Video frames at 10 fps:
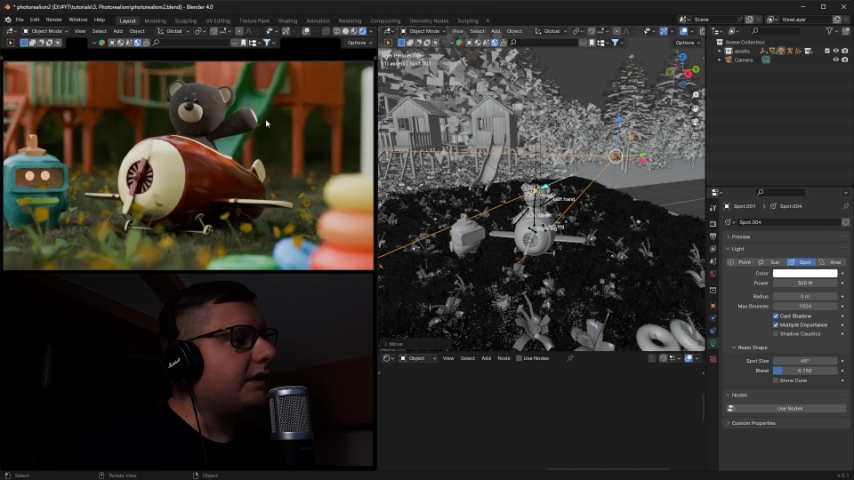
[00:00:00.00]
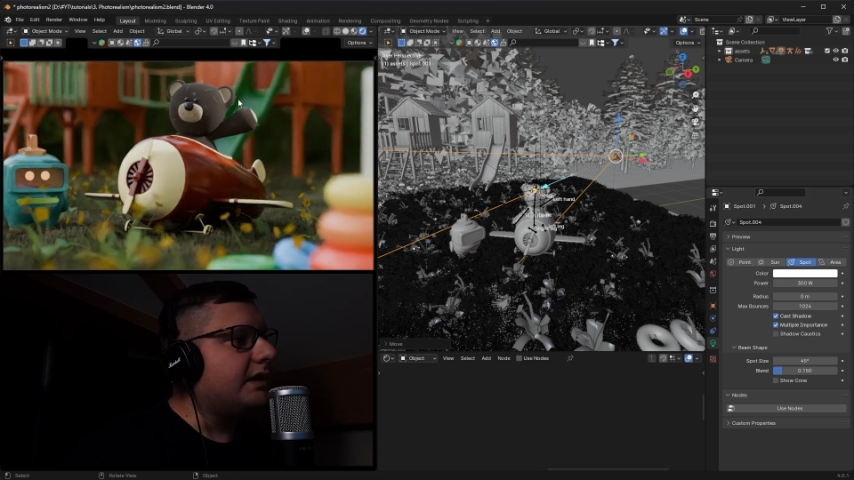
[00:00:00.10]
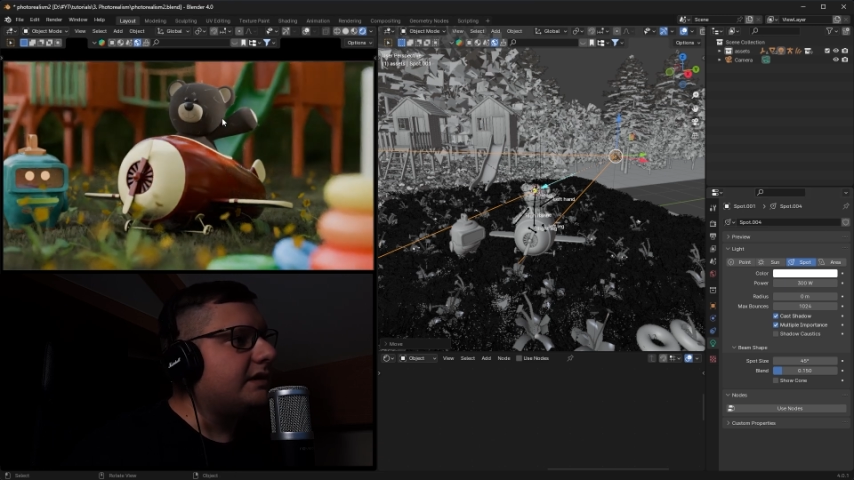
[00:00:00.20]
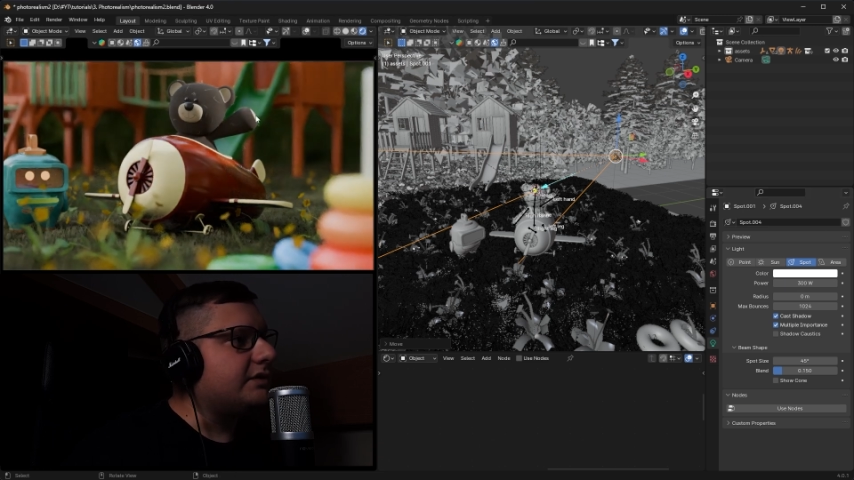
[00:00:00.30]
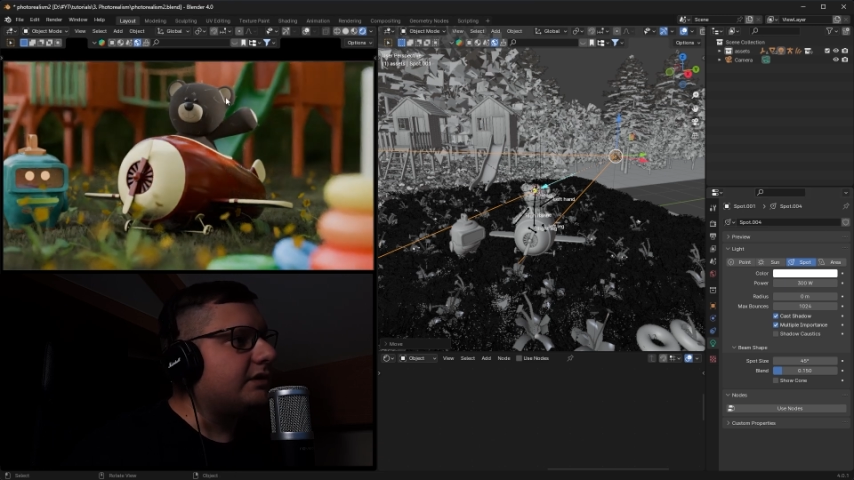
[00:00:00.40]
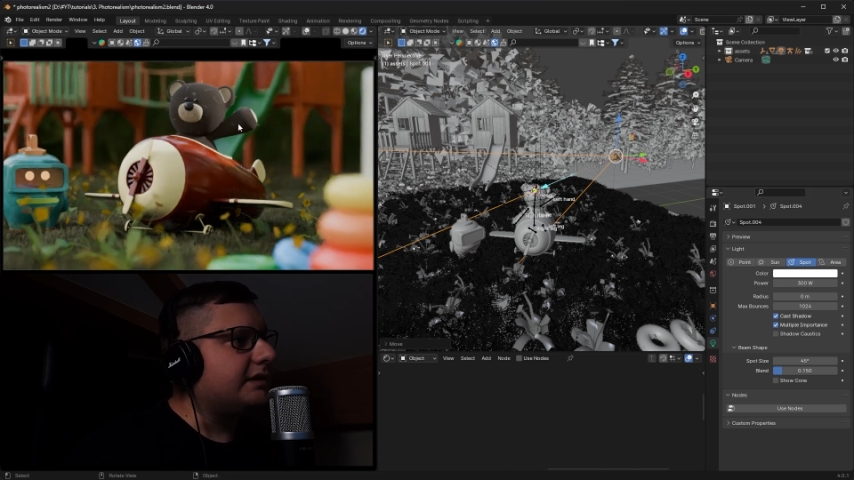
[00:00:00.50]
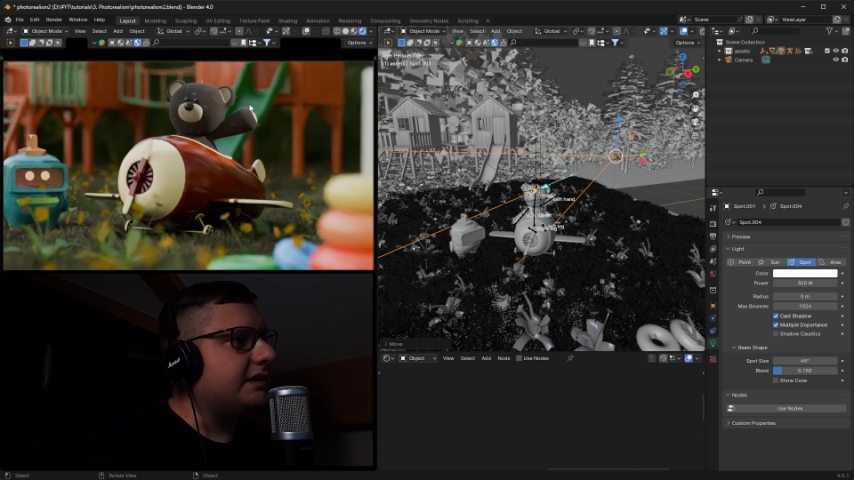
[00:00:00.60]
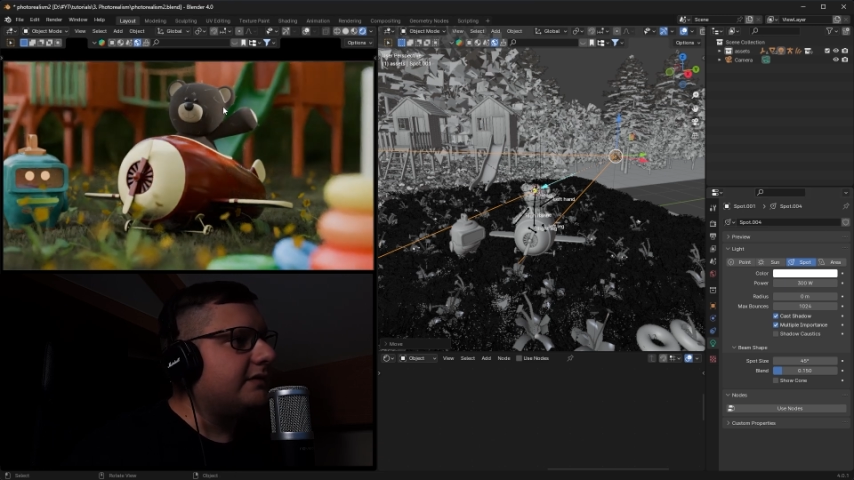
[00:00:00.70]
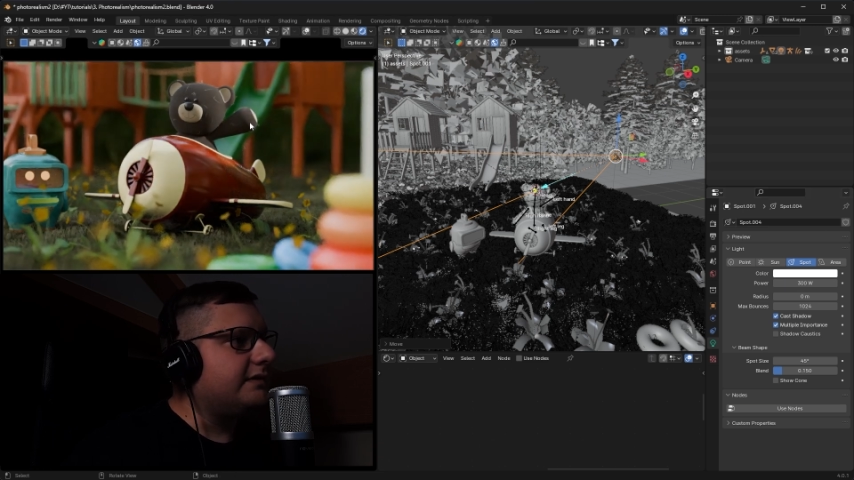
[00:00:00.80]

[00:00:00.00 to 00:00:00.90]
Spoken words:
As you can tell,